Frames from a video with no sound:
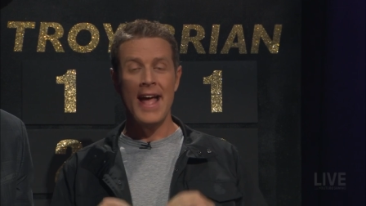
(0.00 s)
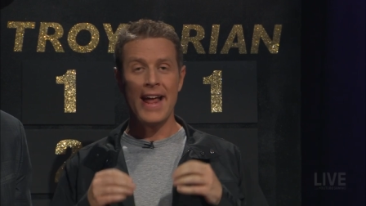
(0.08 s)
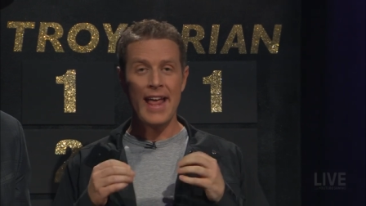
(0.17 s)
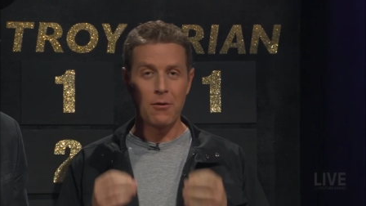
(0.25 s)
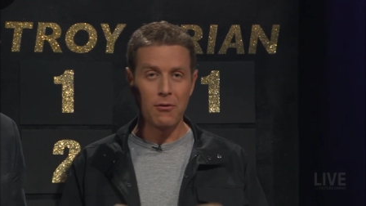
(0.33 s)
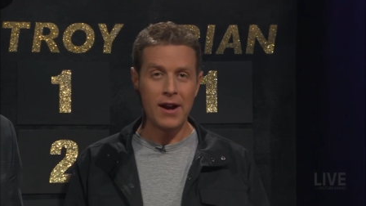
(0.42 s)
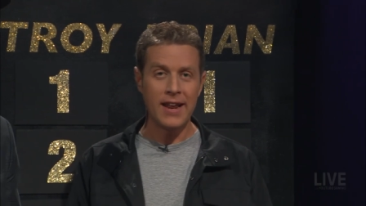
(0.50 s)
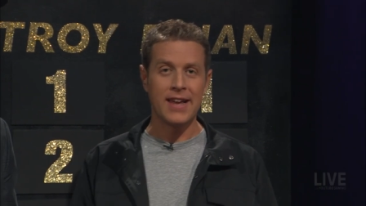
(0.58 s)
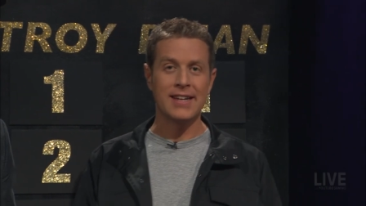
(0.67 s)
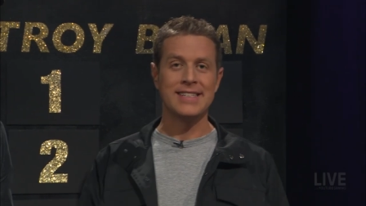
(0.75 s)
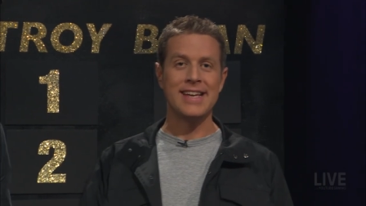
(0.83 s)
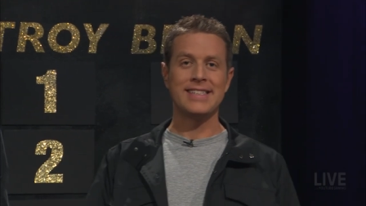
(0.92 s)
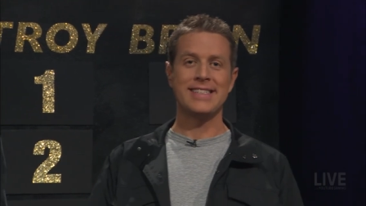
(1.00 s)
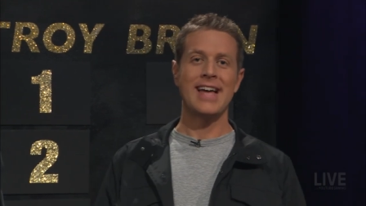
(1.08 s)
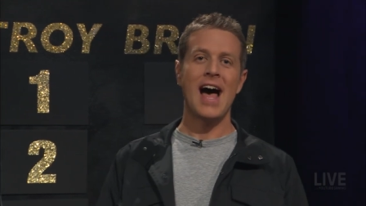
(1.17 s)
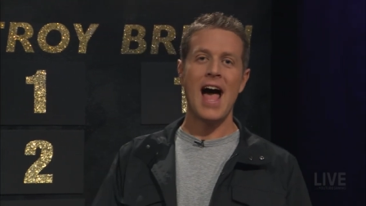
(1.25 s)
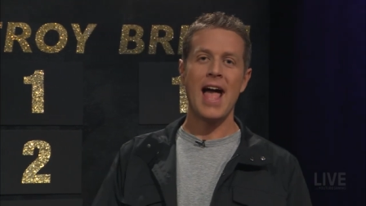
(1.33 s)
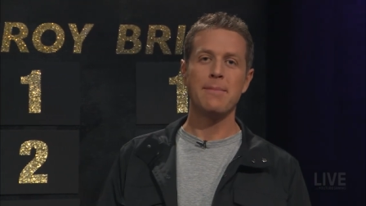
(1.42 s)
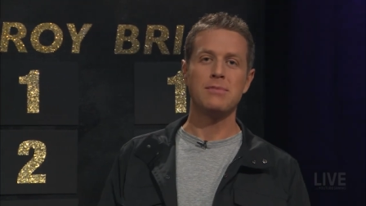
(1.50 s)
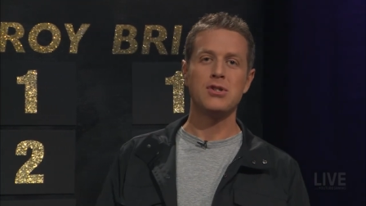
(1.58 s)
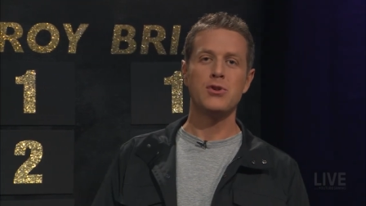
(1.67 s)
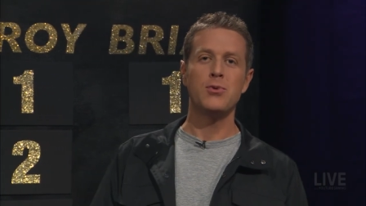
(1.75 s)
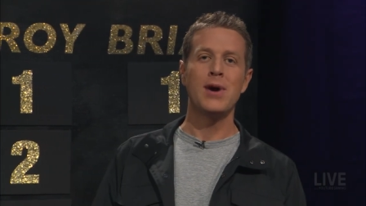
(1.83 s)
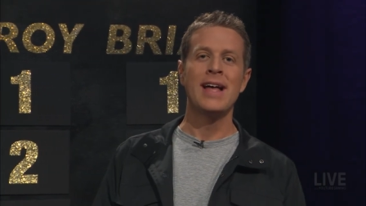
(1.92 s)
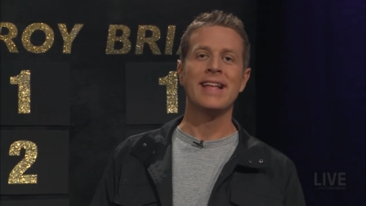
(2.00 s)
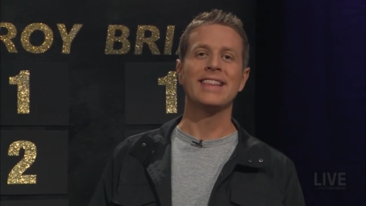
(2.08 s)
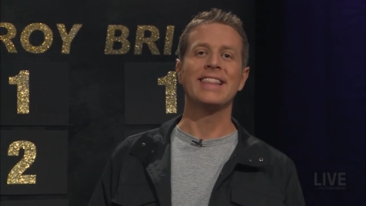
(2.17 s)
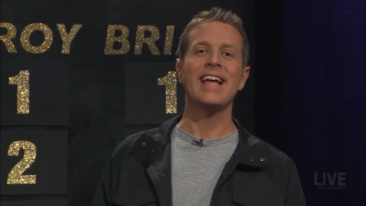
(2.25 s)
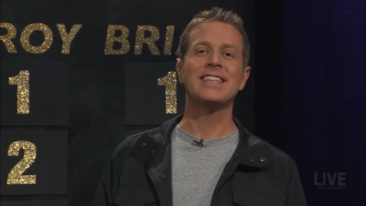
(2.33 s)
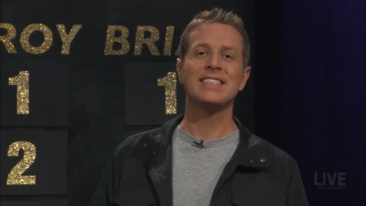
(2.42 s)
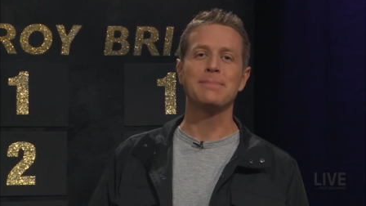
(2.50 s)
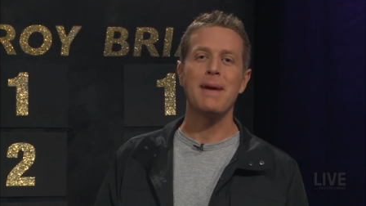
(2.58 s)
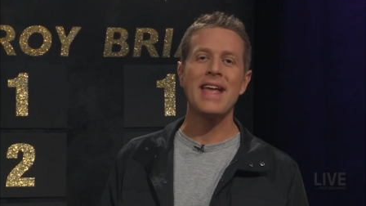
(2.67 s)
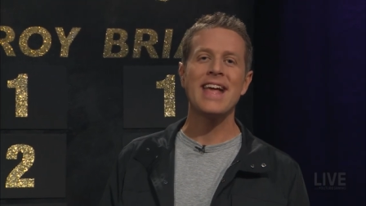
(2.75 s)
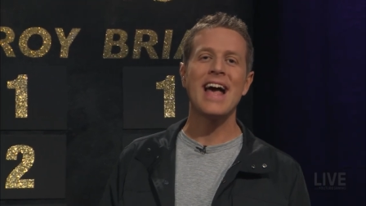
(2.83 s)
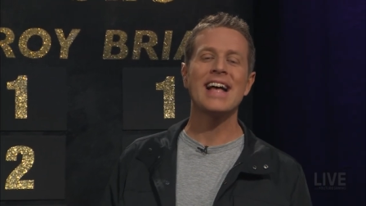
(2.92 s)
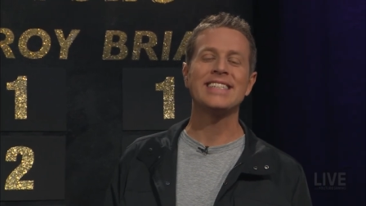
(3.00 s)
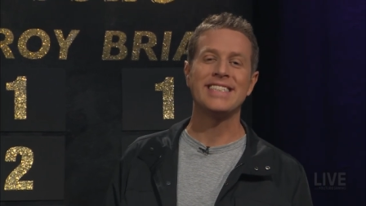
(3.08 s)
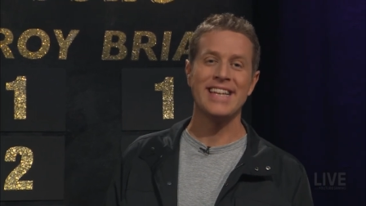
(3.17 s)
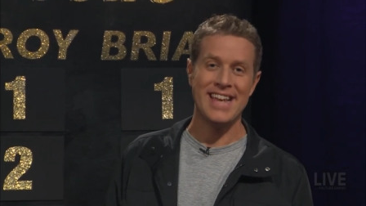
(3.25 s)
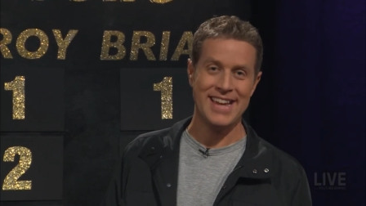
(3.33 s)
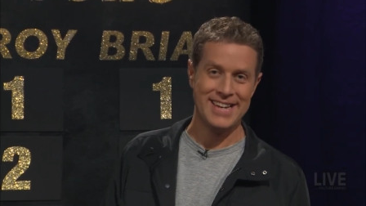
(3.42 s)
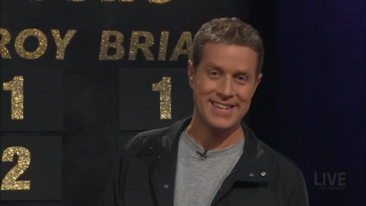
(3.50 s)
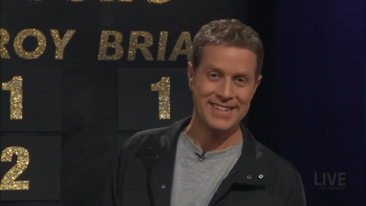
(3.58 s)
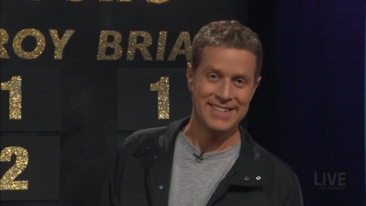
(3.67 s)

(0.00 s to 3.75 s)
and get ready because it's time to let's make a scene.